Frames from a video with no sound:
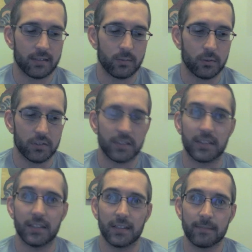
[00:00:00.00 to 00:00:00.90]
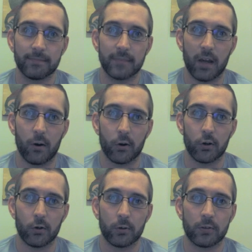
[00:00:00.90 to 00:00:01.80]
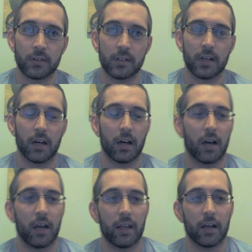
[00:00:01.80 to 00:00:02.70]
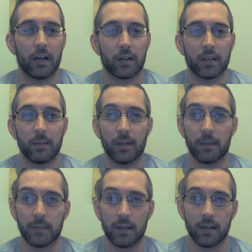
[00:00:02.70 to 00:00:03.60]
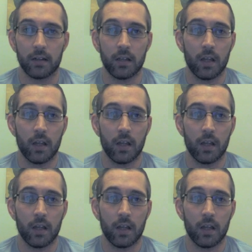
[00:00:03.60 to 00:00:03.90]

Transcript: we'll just see how it goes, and I'll keep you updated.